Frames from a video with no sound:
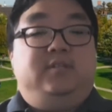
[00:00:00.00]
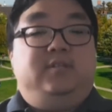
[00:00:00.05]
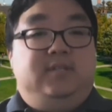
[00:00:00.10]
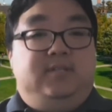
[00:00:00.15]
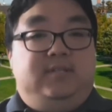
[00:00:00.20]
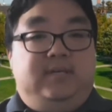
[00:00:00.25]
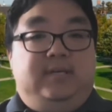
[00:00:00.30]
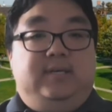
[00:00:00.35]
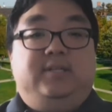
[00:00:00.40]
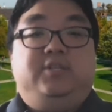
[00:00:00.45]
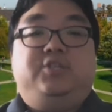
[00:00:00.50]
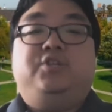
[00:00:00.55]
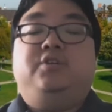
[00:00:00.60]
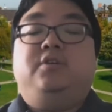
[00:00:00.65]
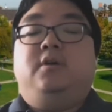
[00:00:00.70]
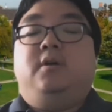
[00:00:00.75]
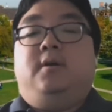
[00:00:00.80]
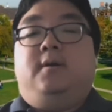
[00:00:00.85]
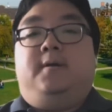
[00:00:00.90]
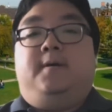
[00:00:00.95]
to teach,
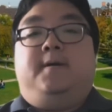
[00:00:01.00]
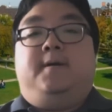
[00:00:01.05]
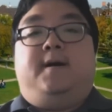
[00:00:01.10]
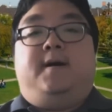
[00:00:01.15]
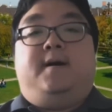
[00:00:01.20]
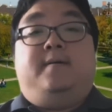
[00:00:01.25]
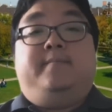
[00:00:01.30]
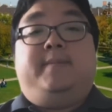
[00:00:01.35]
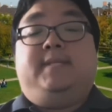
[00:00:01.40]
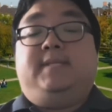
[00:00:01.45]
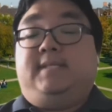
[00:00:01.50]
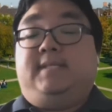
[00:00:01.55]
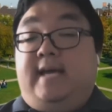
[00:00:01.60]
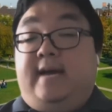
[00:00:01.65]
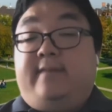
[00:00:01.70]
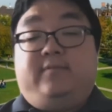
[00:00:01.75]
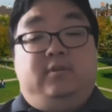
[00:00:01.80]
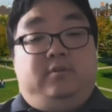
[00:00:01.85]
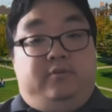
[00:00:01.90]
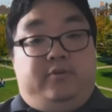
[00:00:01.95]
um, and
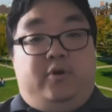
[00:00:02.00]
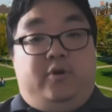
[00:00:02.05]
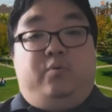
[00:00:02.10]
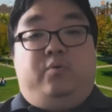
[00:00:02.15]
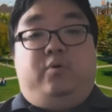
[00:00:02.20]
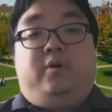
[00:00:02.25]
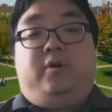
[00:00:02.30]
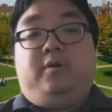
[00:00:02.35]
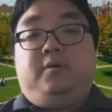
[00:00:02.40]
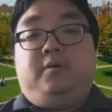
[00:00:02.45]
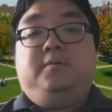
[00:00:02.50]
staff to do their work.